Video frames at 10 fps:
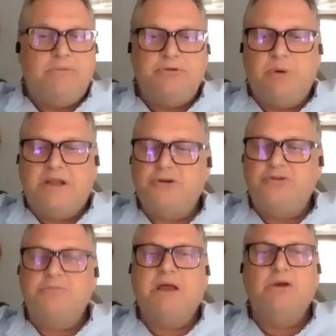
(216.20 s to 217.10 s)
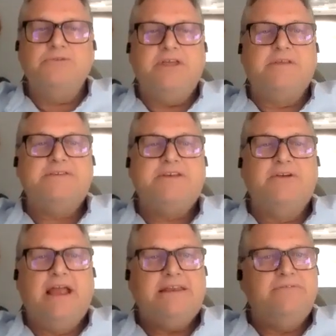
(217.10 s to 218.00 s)
But then when I started doing my own thing, this
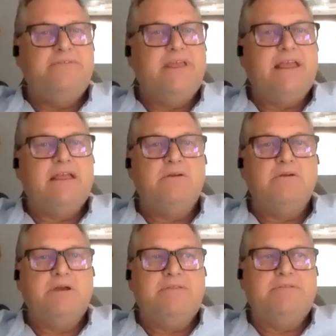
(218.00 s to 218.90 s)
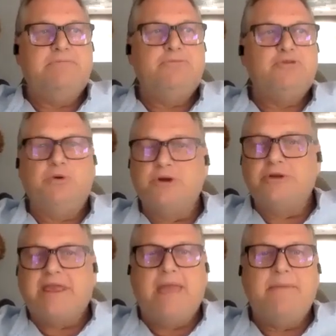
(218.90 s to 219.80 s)
interactive thing,
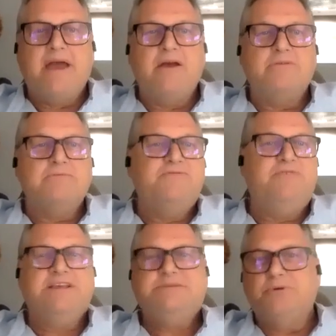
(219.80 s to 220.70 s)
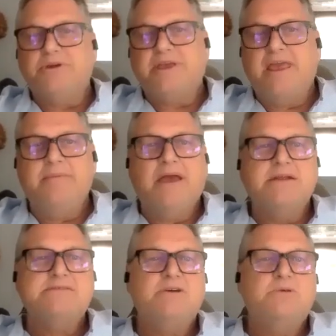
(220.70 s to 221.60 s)
Twitter came out, Facebook came
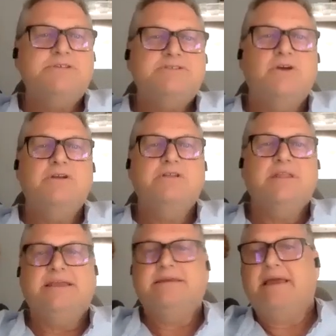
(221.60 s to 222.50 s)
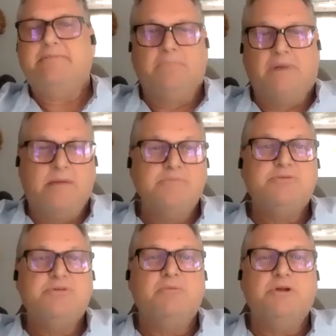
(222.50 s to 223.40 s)
out. So we started
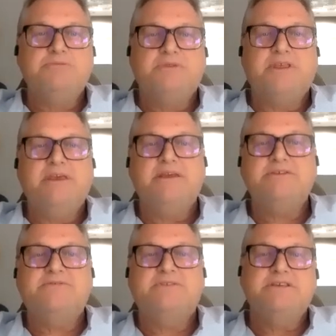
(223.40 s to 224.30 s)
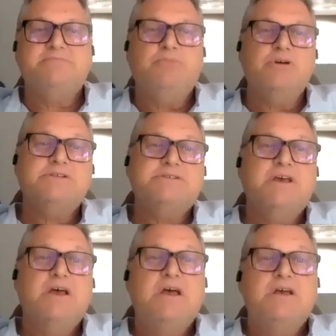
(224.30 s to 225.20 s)
moms were the ones with the kids for these
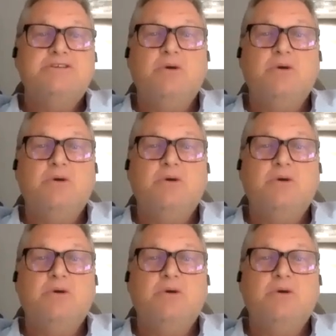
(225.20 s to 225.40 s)
books.